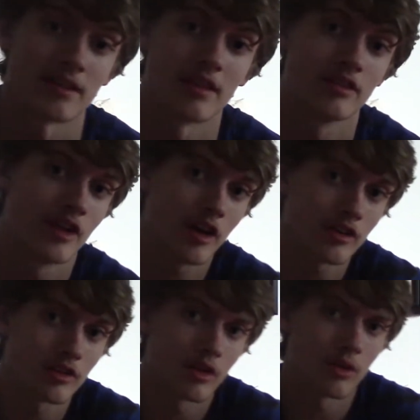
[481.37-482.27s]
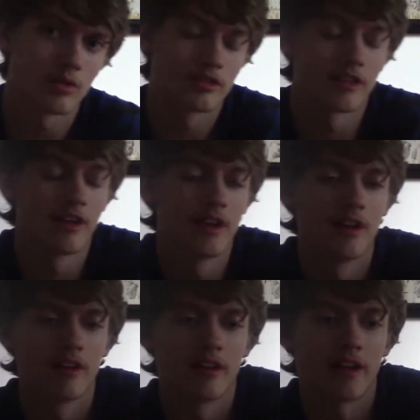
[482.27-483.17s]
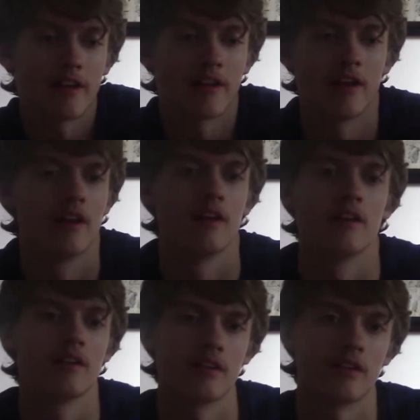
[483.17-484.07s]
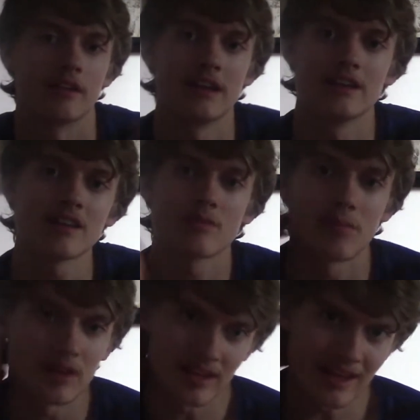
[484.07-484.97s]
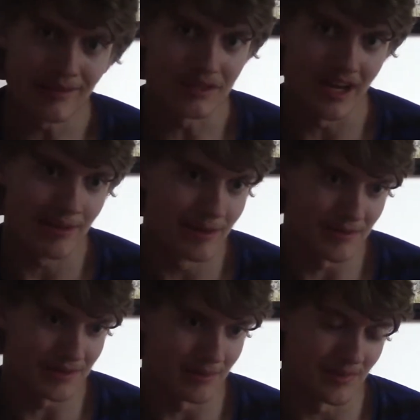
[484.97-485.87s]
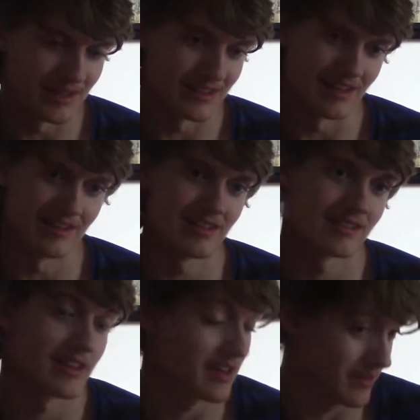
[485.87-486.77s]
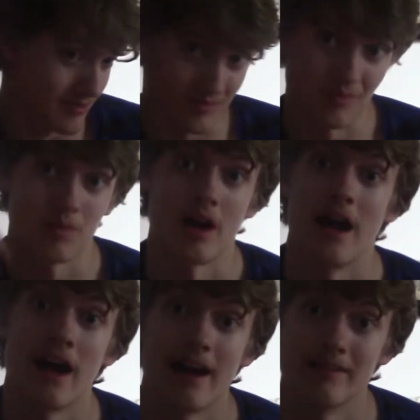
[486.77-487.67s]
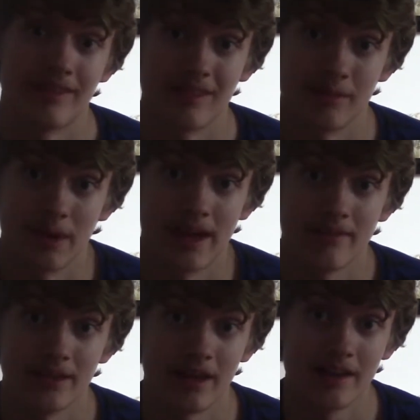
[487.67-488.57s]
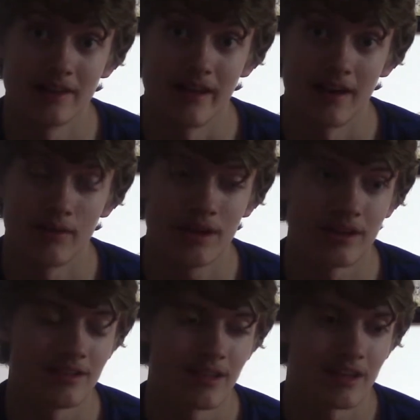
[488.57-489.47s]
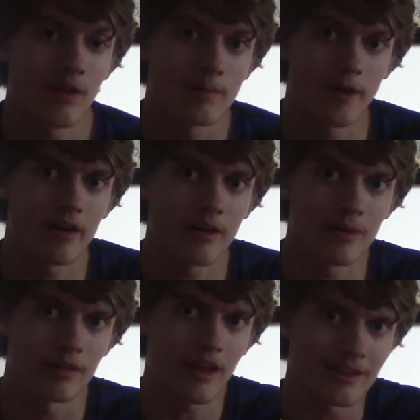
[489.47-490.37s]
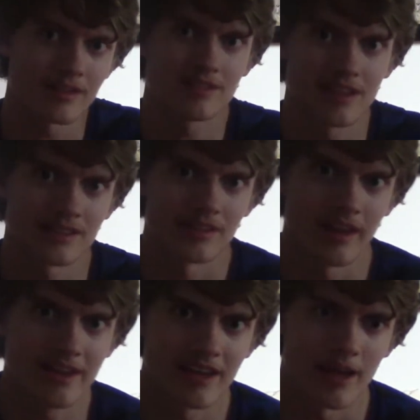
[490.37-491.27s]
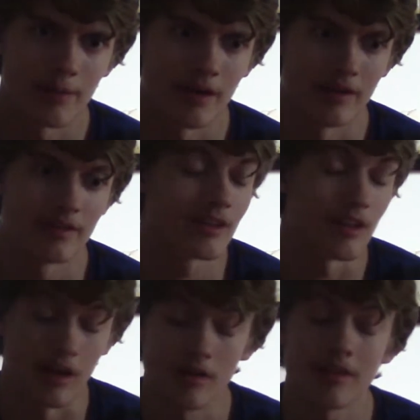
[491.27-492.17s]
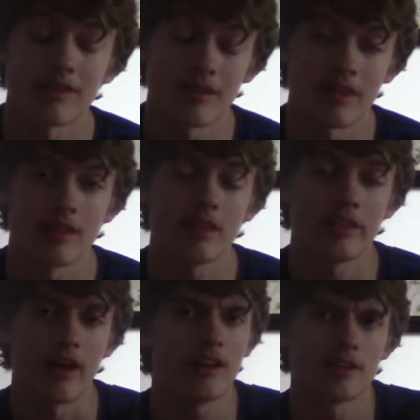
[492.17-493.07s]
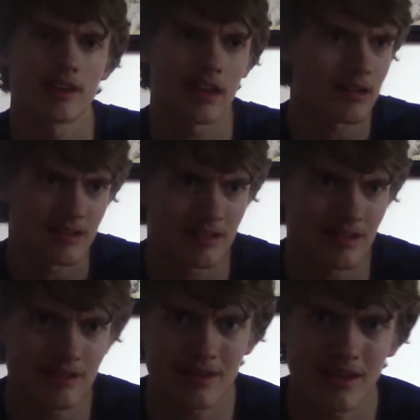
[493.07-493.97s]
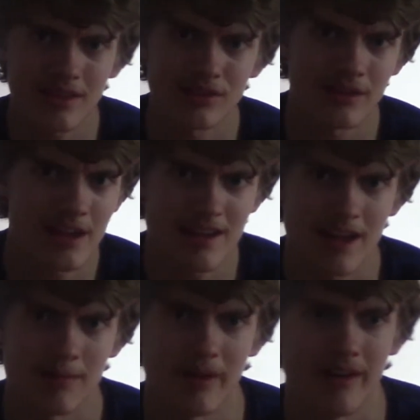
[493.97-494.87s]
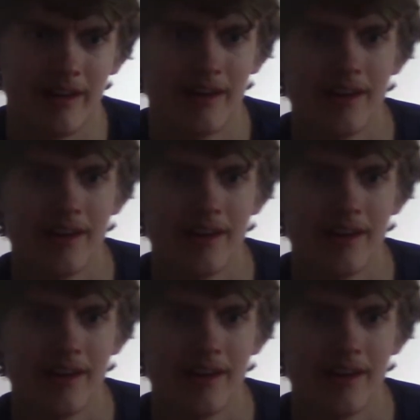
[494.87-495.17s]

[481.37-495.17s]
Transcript: And then the Doctor goes, like, he doesn't believe Jamie for some reason, and he's just like, we haven't landed, have we? And he's like, no, I'm not arguing with that. I'm just saying the light came on. He's like, no, that. And he's like, I'm just saying that the light came on.